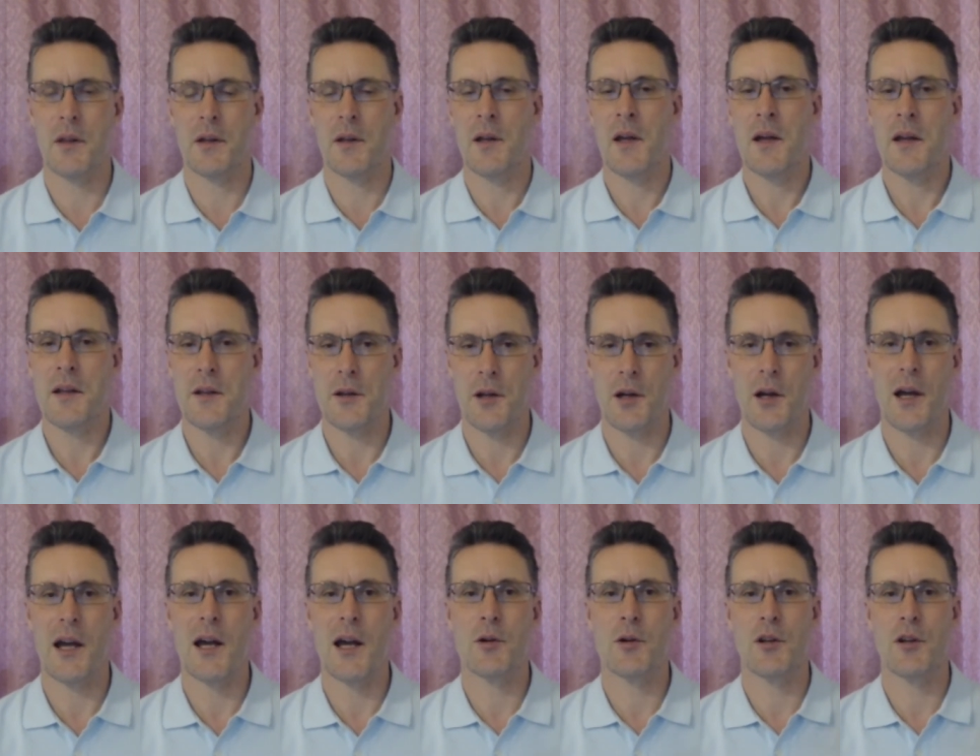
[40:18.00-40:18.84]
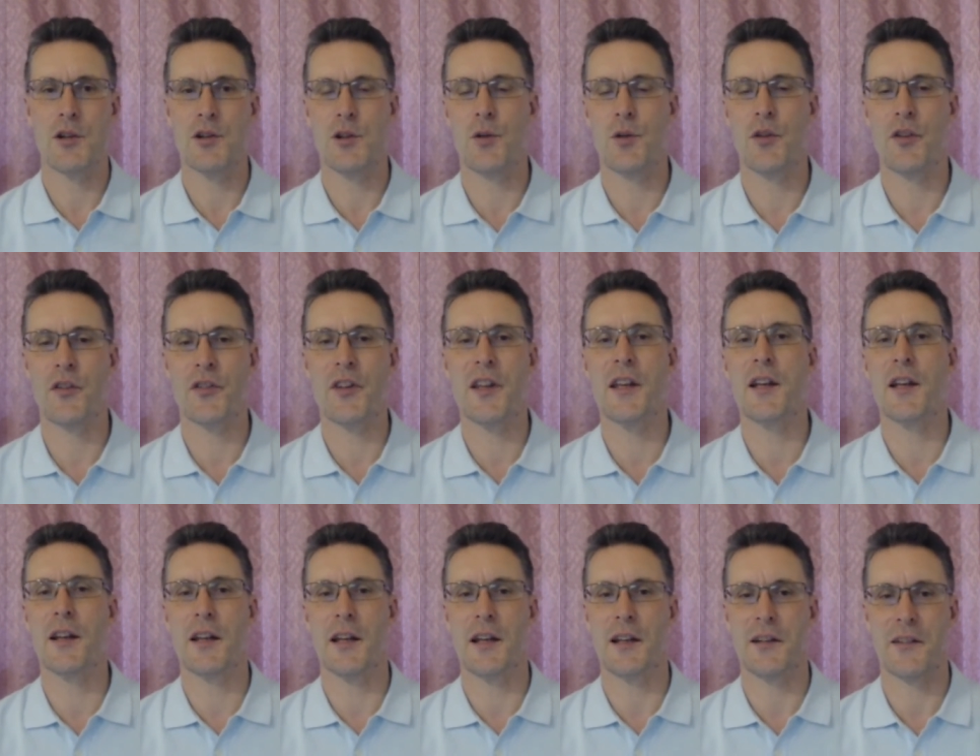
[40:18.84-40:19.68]
you know, how can you
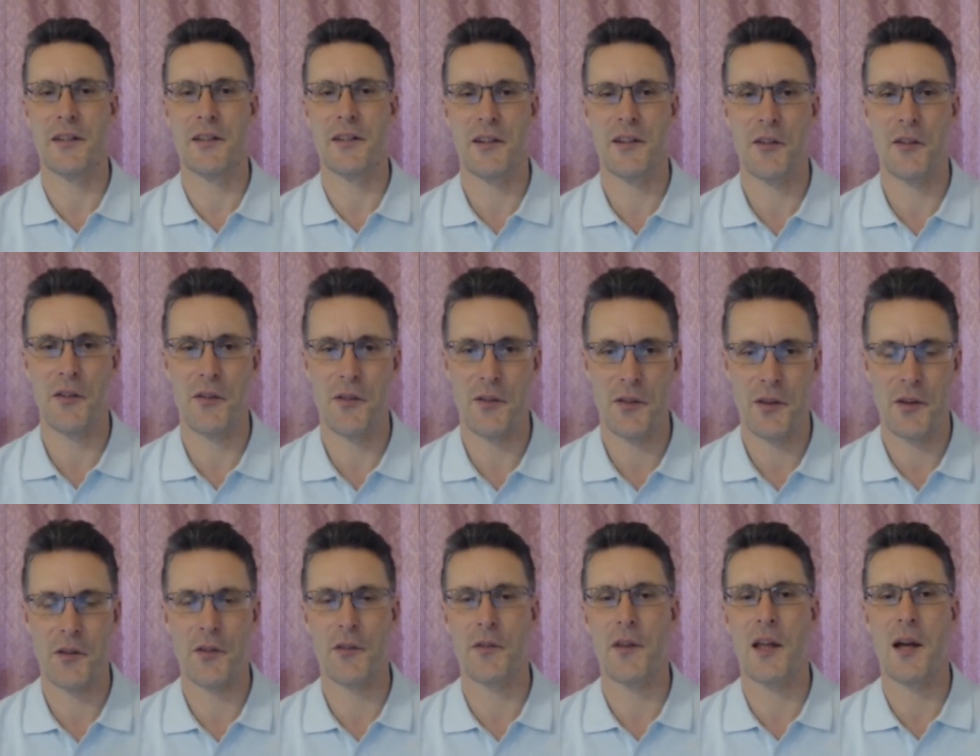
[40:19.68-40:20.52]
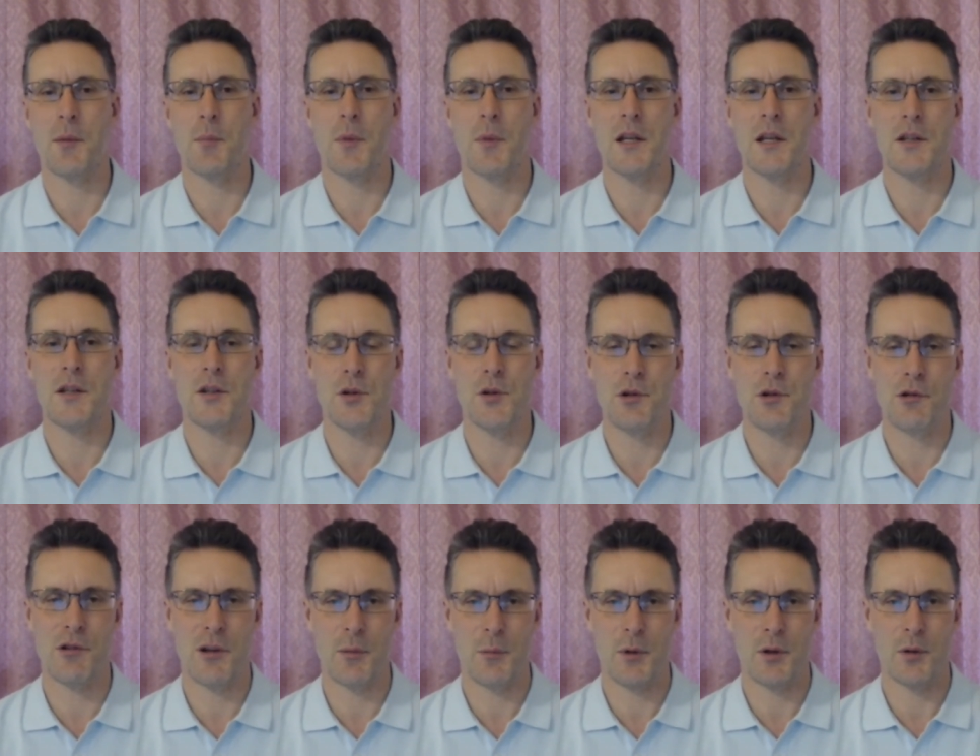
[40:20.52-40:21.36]
steal it? Doesn't, doesn't that make you
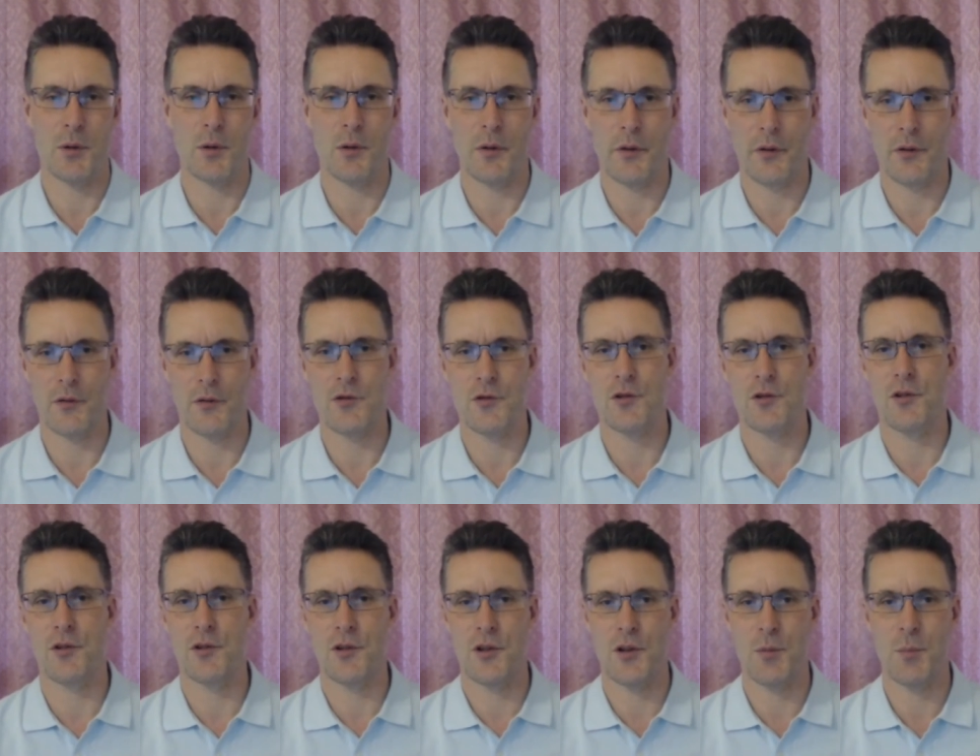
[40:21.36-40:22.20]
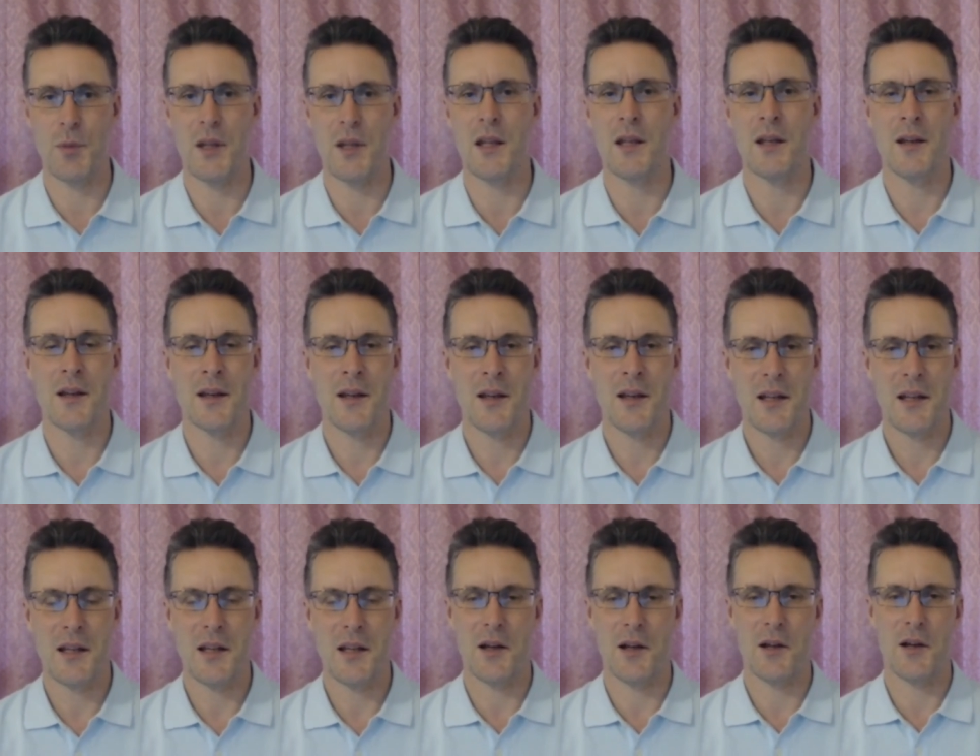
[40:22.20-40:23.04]
criminals? And shouldn't you be
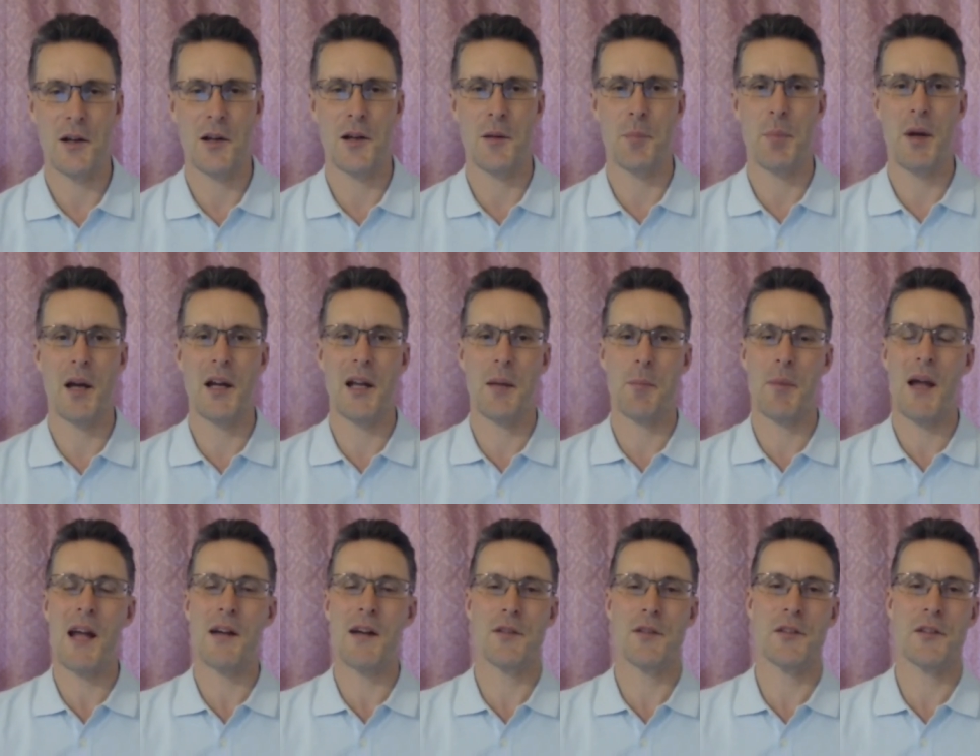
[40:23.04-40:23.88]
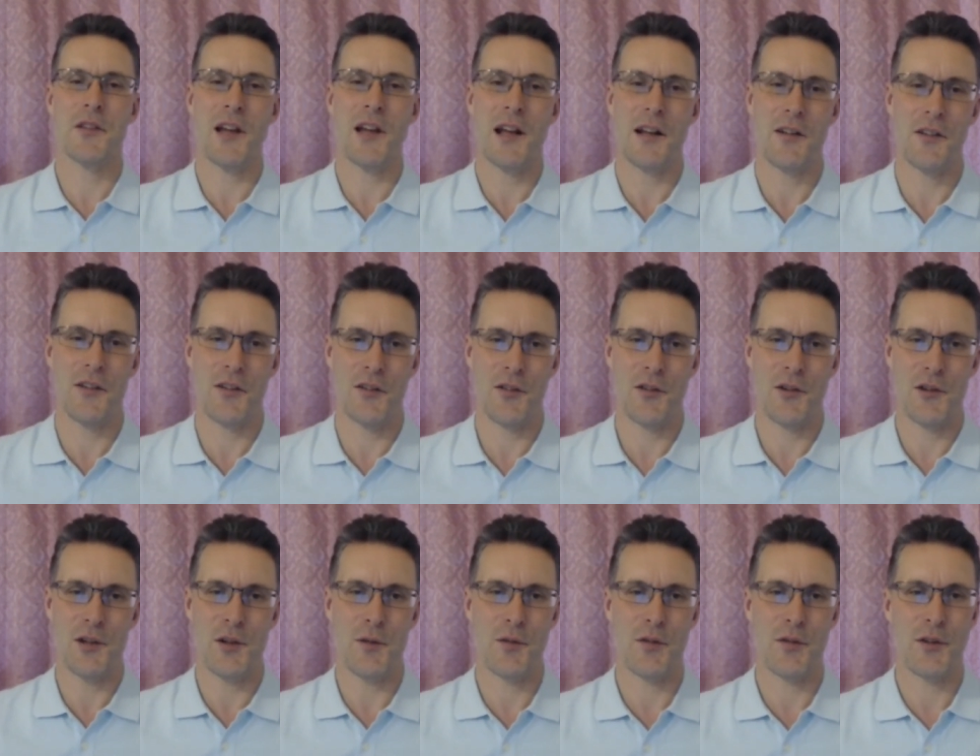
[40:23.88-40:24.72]
uh, paying back the taxes
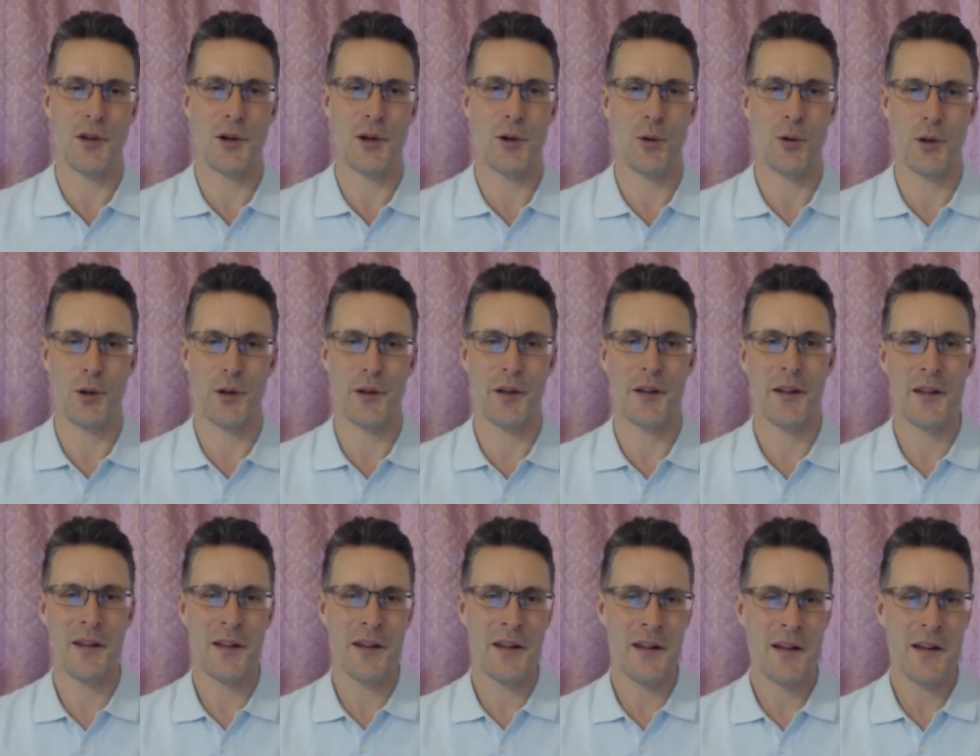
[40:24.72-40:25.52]
that you've stolen?